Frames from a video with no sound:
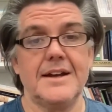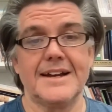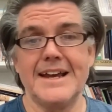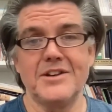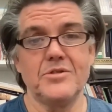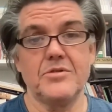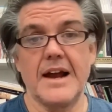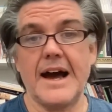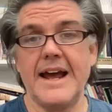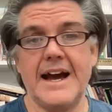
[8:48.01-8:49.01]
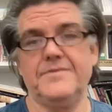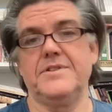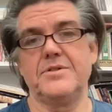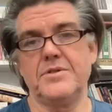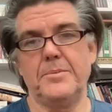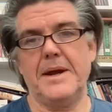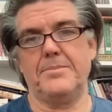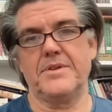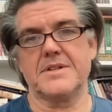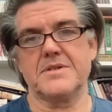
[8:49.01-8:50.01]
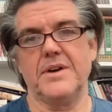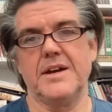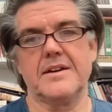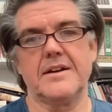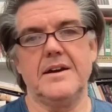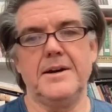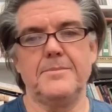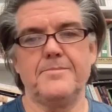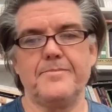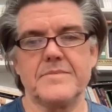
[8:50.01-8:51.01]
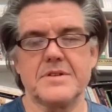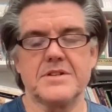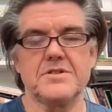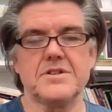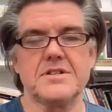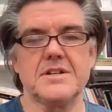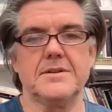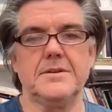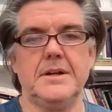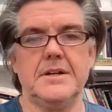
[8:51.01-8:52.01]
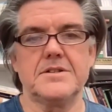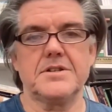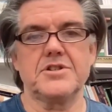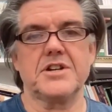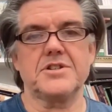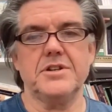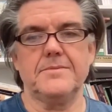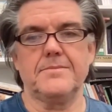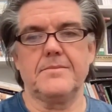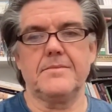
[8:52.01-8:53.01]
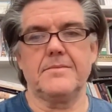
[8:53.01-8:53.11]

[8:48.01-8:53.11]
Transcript: Again, you do not have to do your paper this way. So it's just a suggestion.